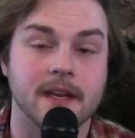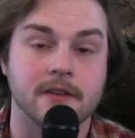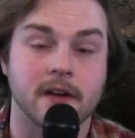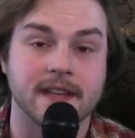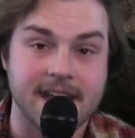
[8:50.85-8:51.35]

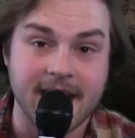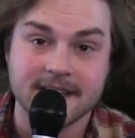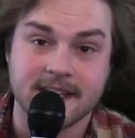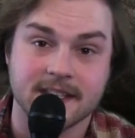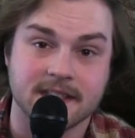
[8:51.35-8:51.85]
during the
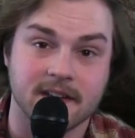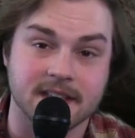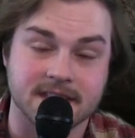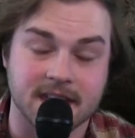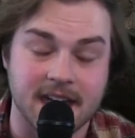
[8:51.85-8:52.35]
Heisei
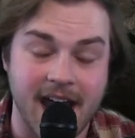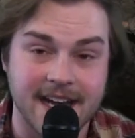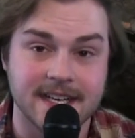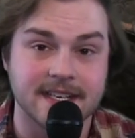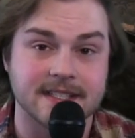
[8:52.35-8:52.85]
series in the
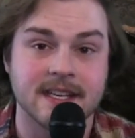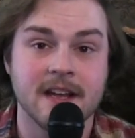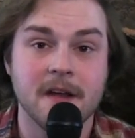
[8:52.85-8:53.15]
90s,